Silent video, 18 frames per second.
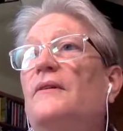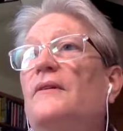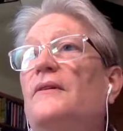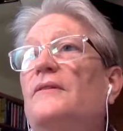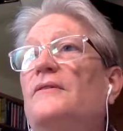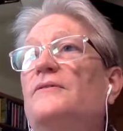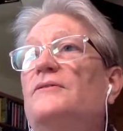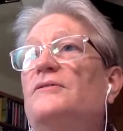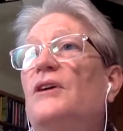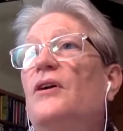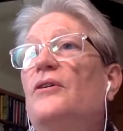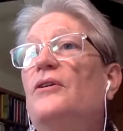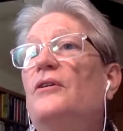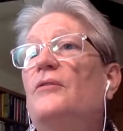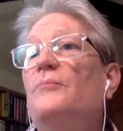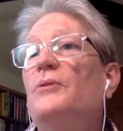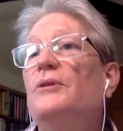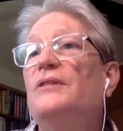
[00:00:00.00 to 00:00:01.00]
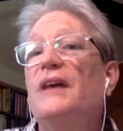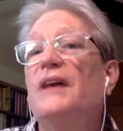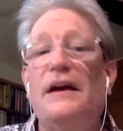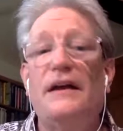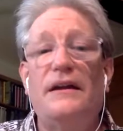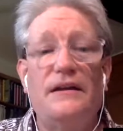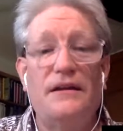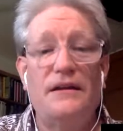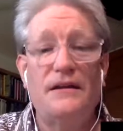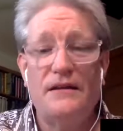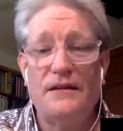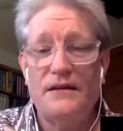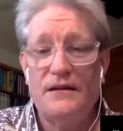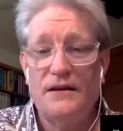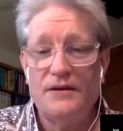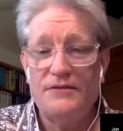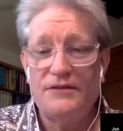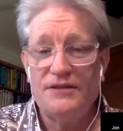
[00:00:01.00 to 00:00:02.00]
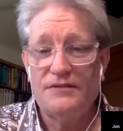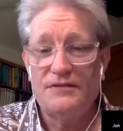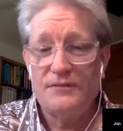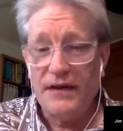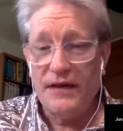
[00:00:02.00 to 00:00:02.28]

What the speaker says: So you can put that in the notes, right?